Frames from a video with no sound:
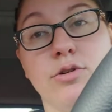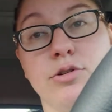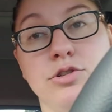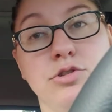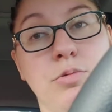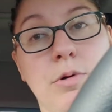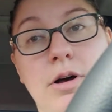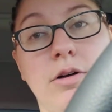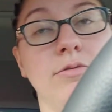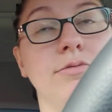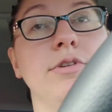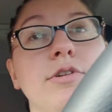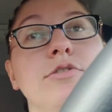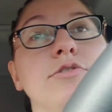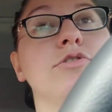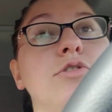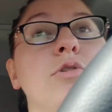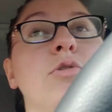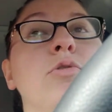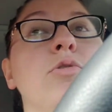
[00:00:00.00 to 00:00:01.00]
or 12
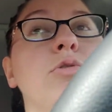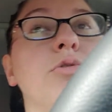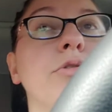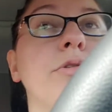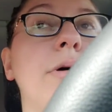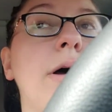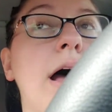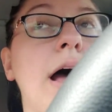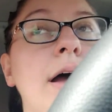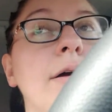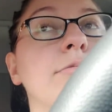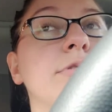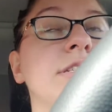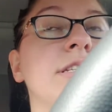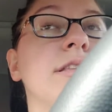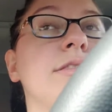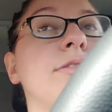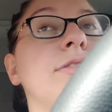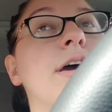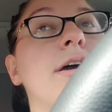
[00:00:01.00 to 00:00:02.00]
years old, I was
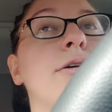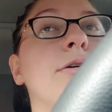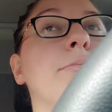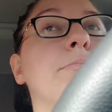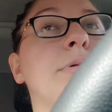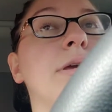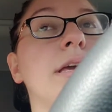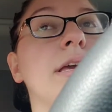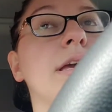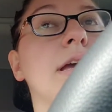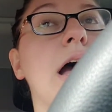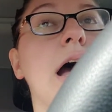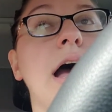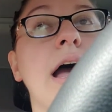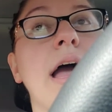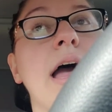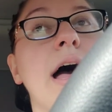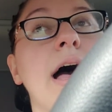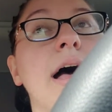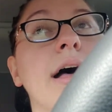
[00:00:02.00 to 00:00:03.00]
in therapy. I
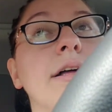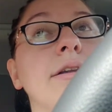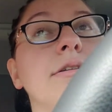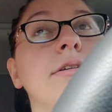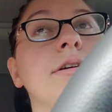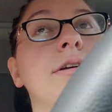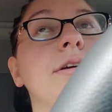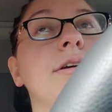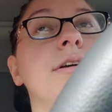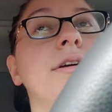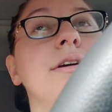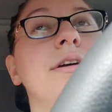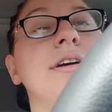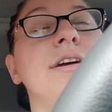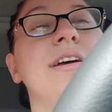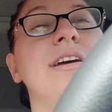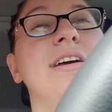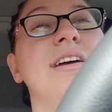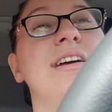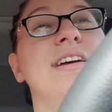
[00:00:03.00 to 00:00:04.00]
had
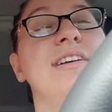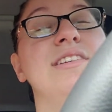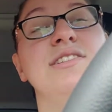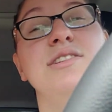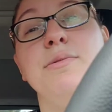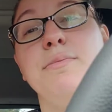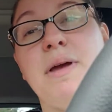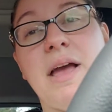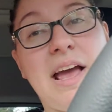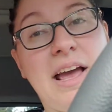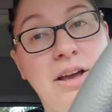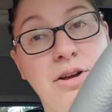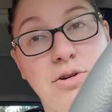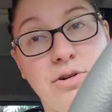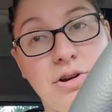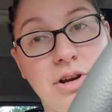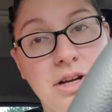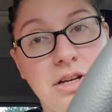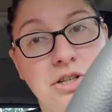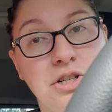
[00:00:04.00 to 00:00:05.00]
some
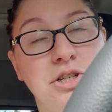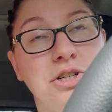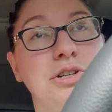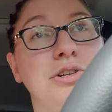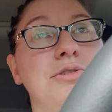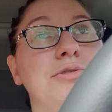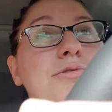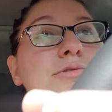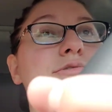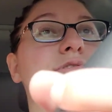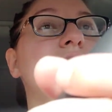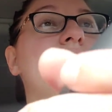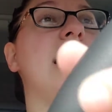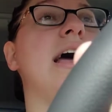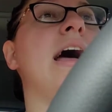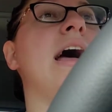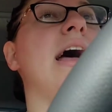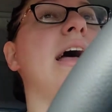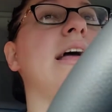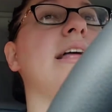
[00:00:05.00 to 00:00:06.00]
anger issues,
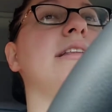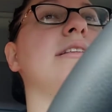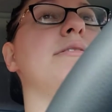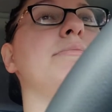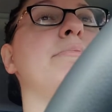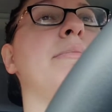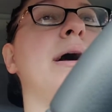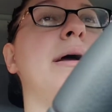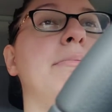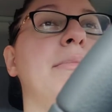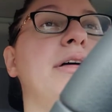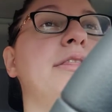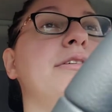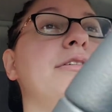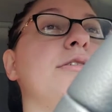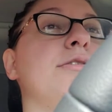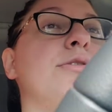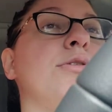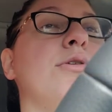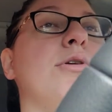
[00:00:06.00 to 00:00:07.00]
and my
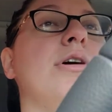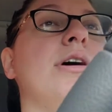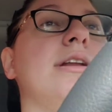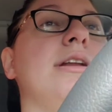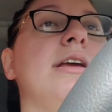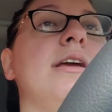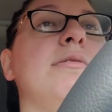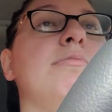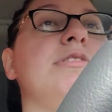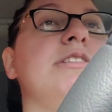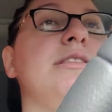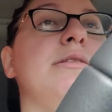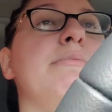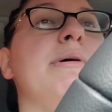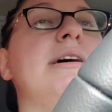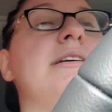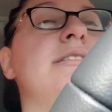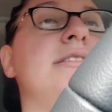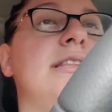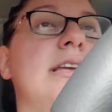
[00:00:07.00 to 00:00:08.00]
mother thought it was the
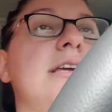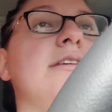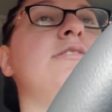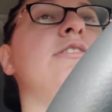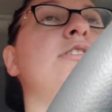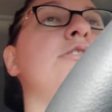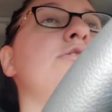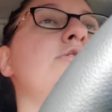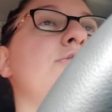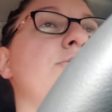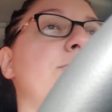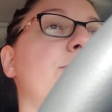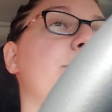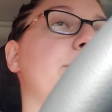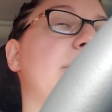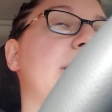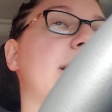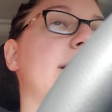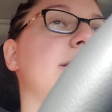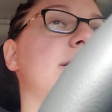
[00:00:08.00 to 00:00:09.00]
best thing to do for
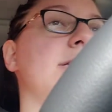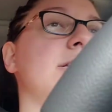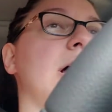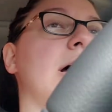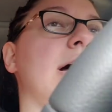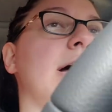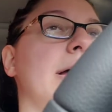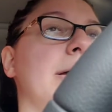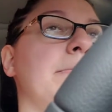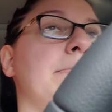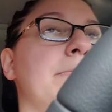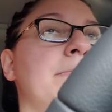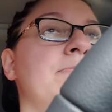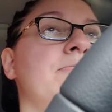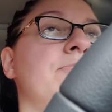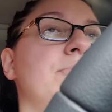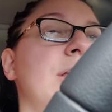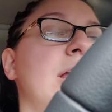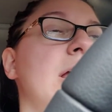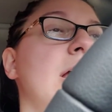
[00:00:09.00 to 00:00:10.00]
me at the time.
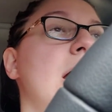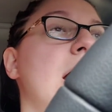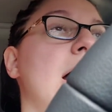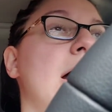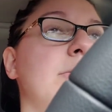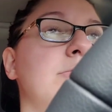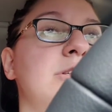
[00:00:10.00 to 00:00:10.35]
I